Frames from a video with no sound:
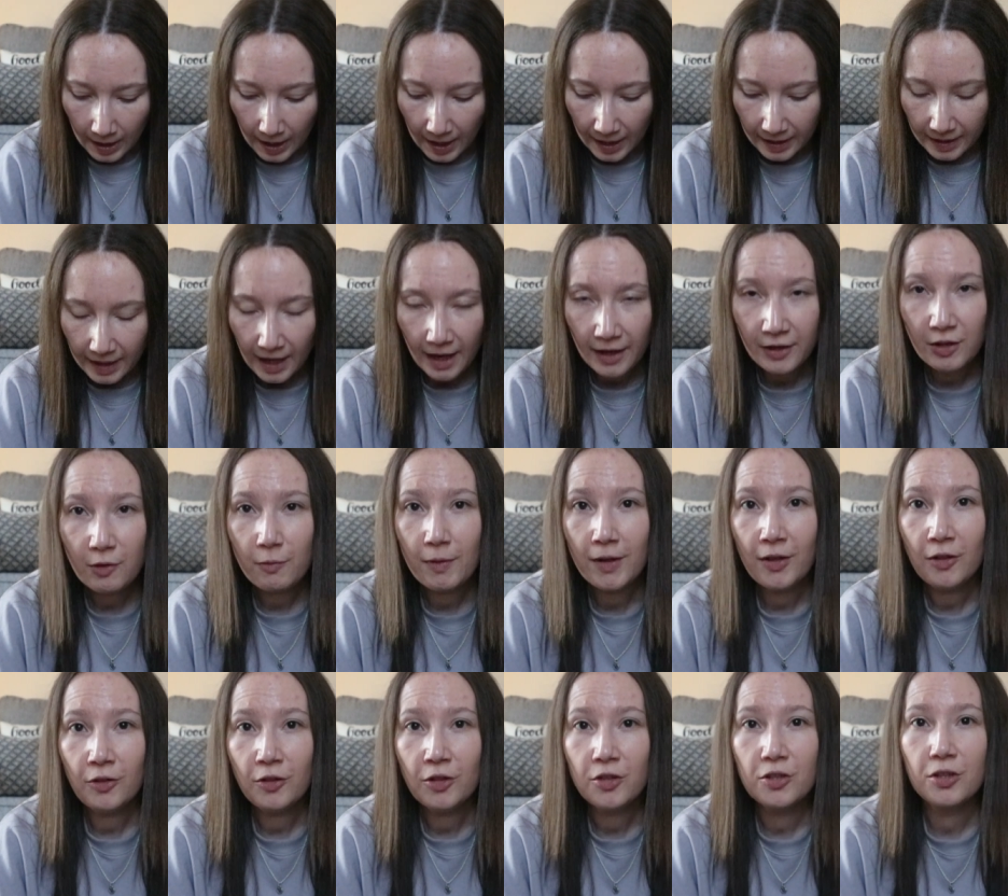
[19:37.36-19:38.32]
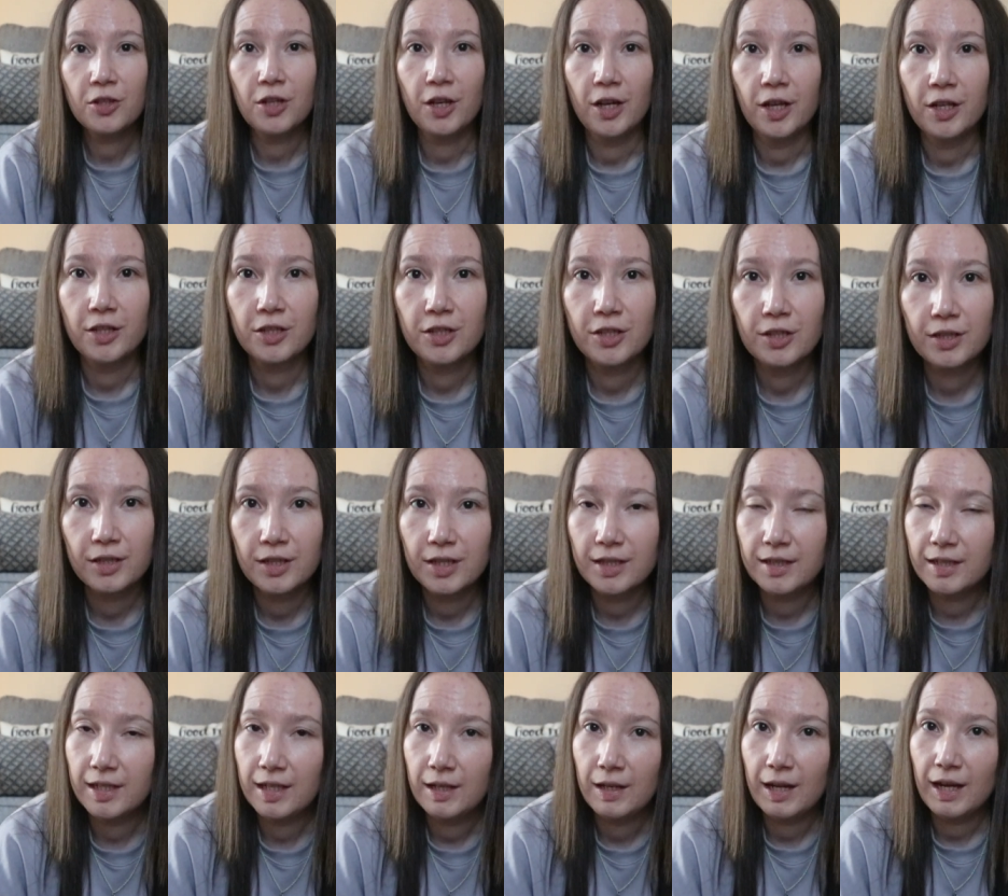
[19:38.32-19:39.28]
I kind of went on the search to
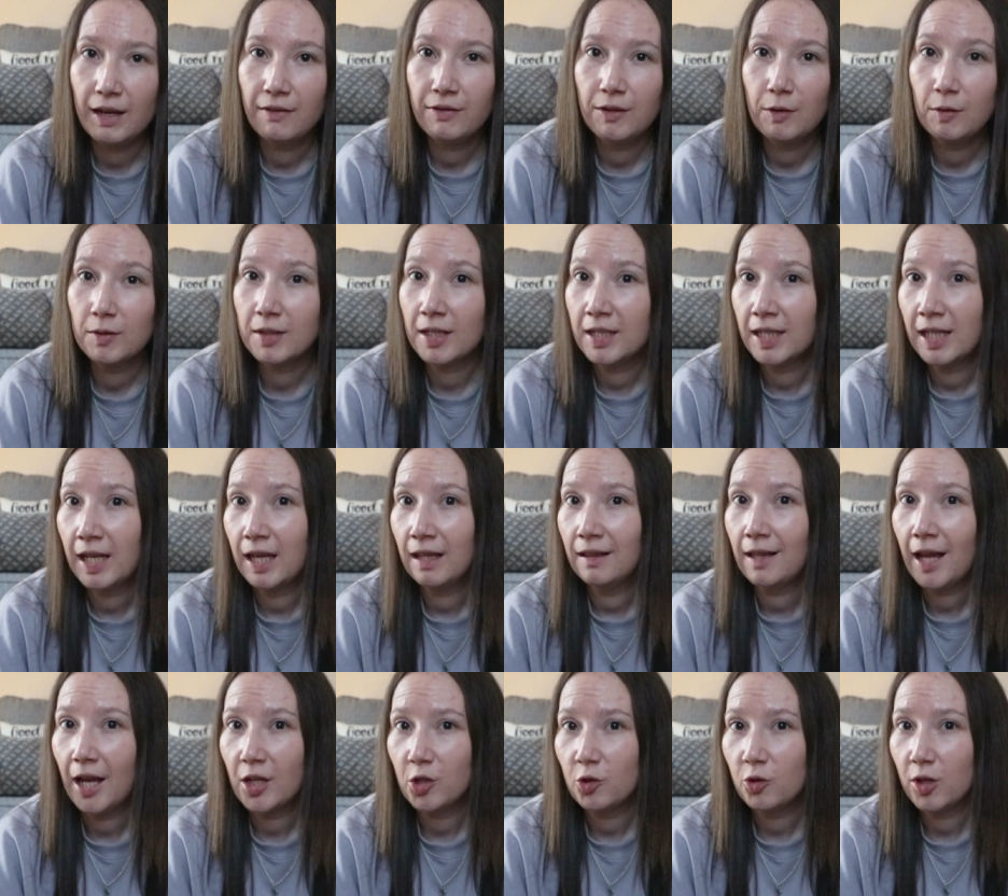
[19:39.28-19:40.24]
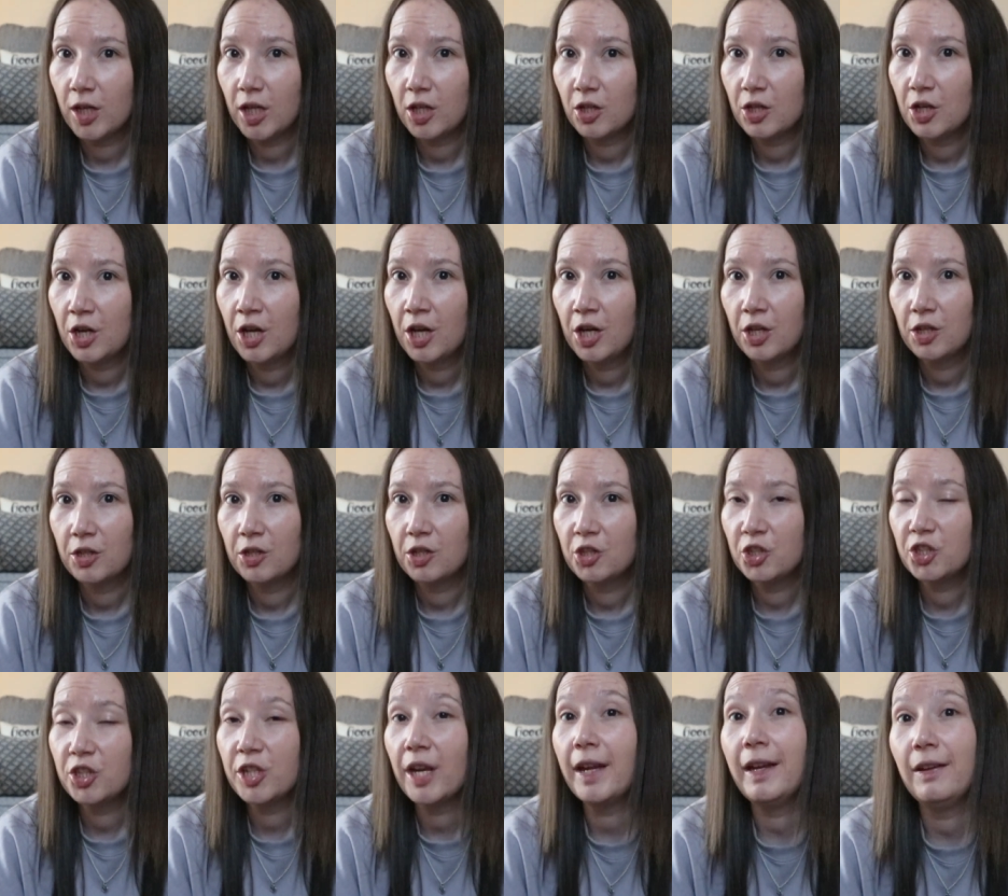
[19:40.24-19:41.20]
see if there was any electric
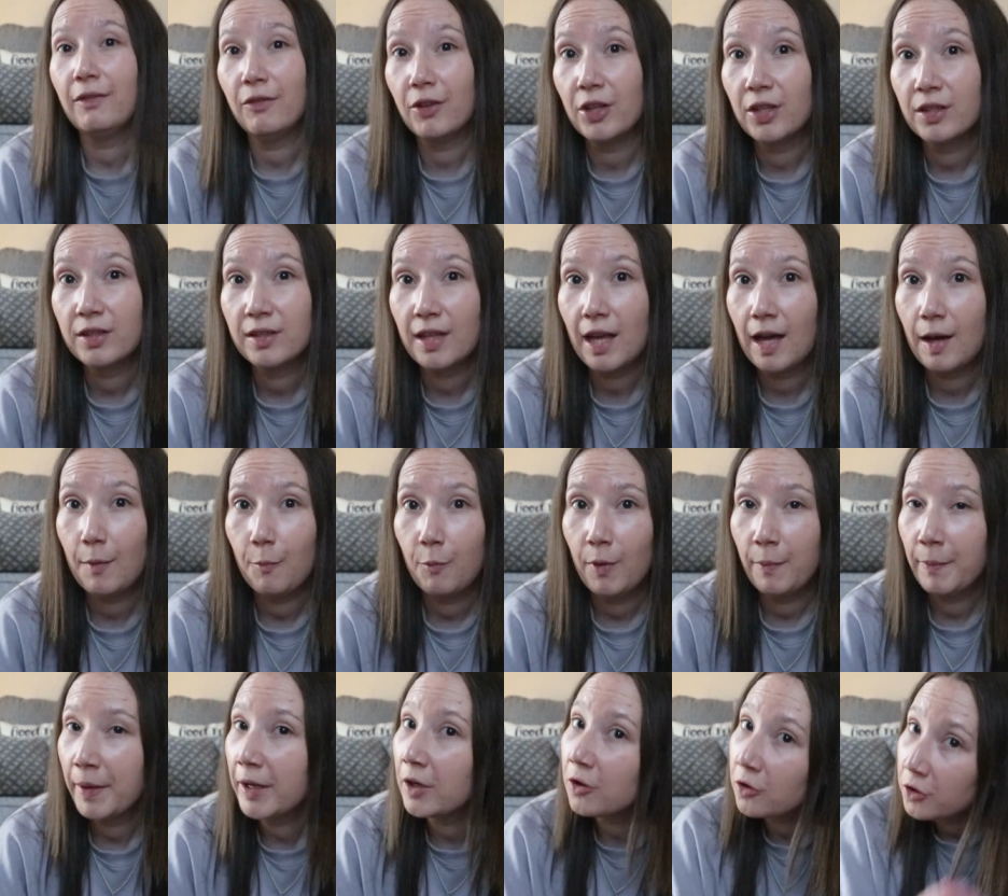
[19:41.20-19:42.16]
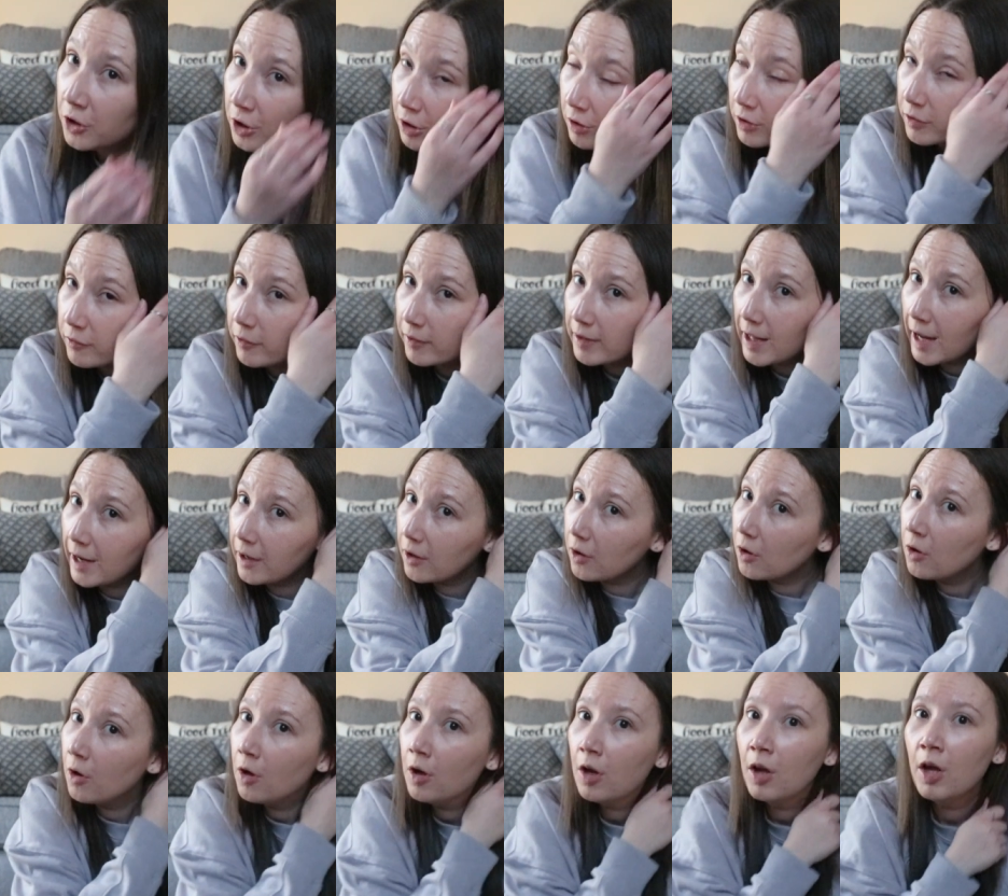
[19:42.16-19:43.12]
shavers that women can use for like
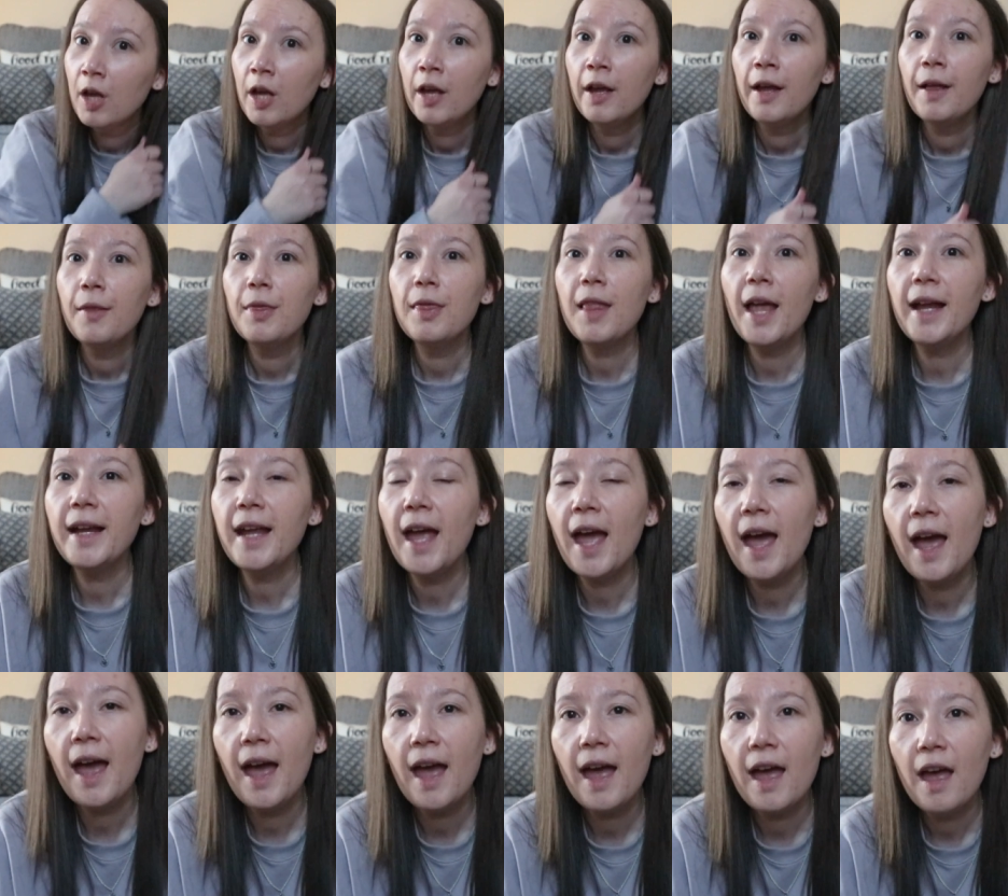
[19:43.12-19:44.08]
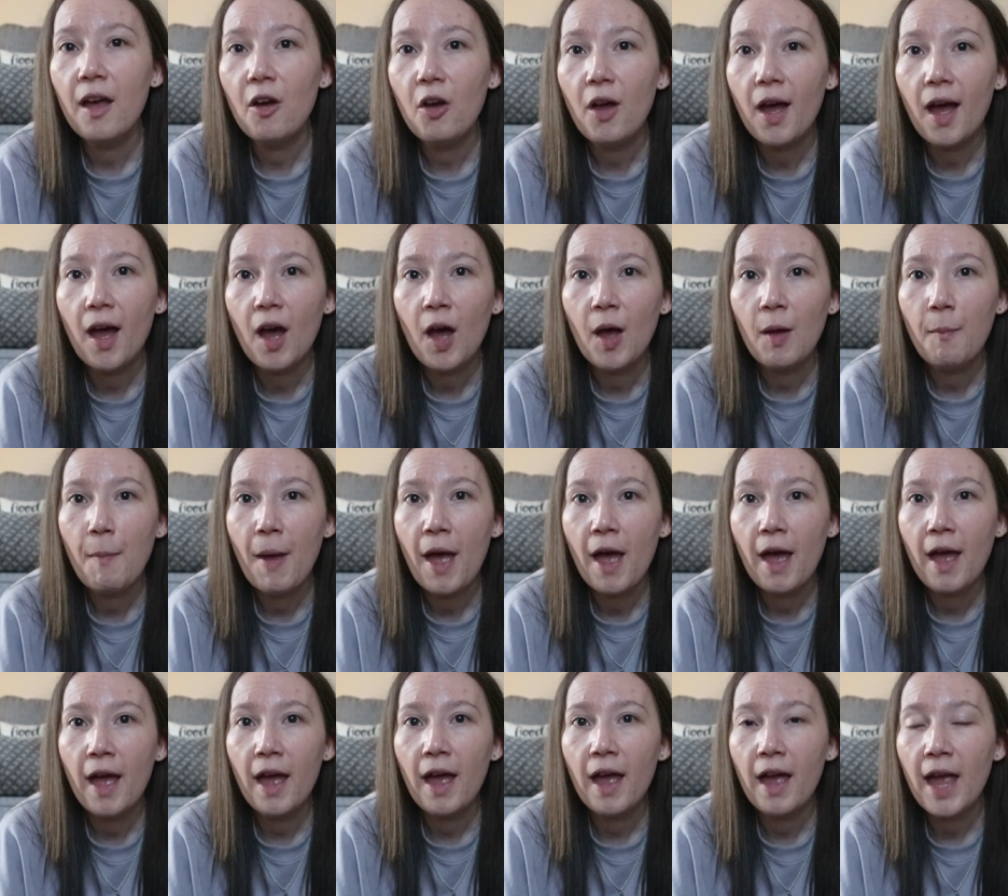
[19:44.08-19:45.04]
leg hair, arm
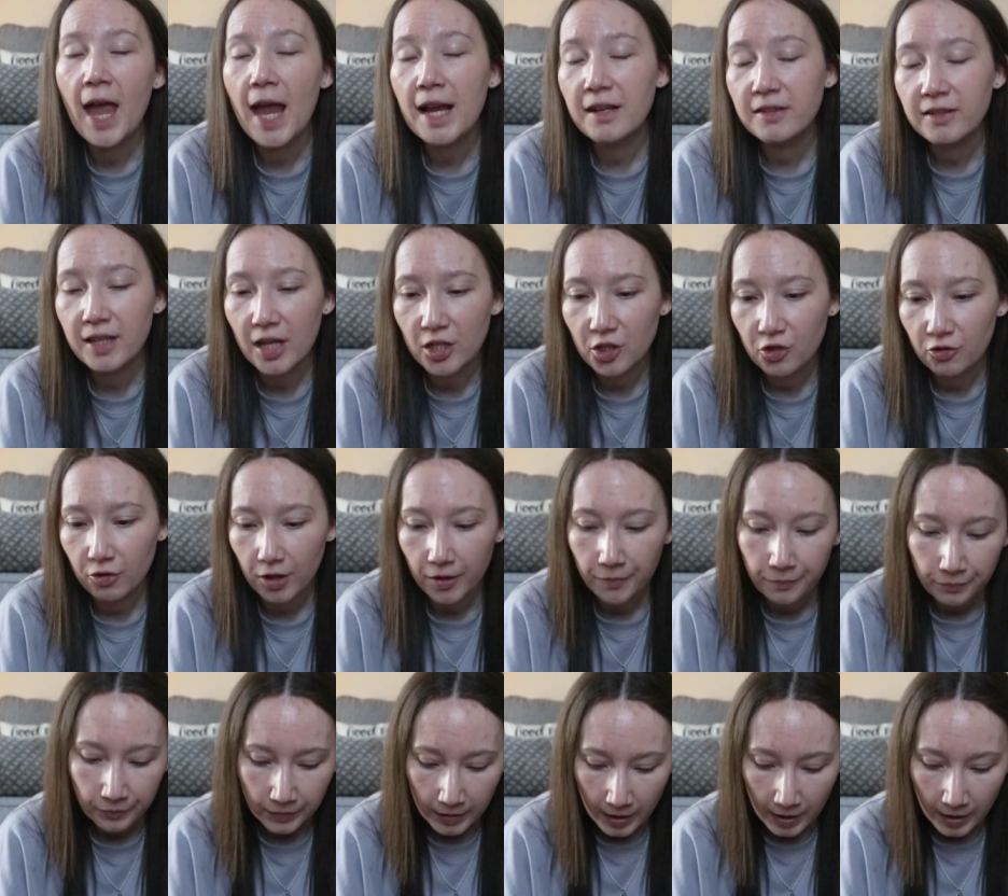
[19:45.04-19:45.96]
hair, etc.